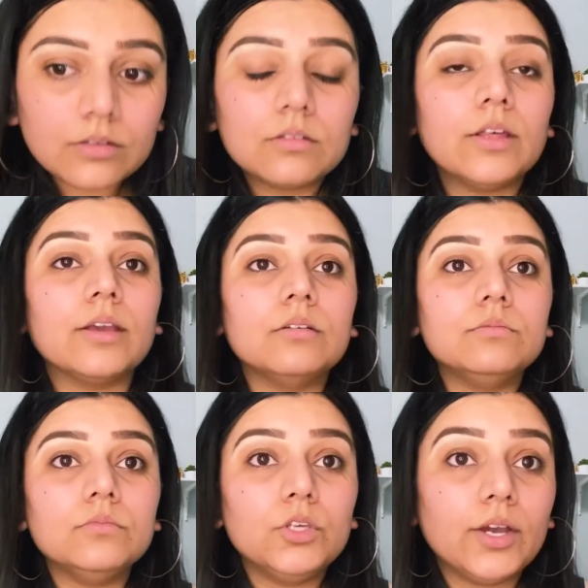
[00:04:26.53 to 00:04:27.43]
Like,
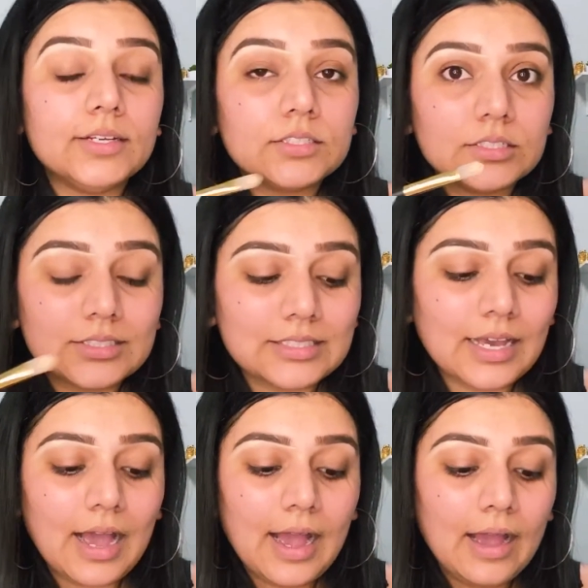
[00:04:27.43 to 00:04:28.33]
you guys can see
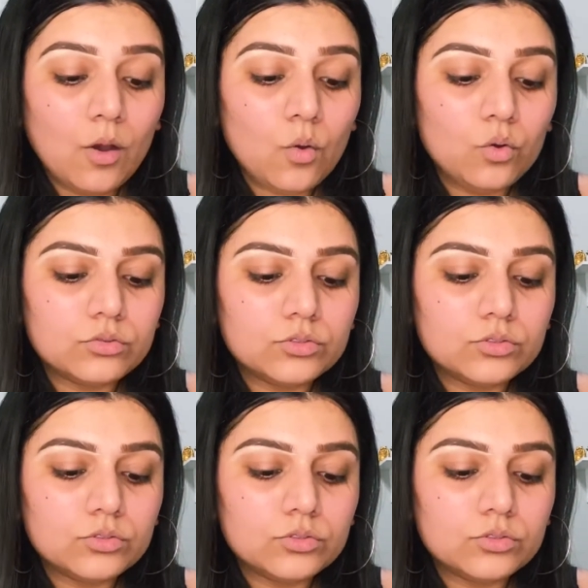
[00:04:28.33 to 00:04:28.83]
how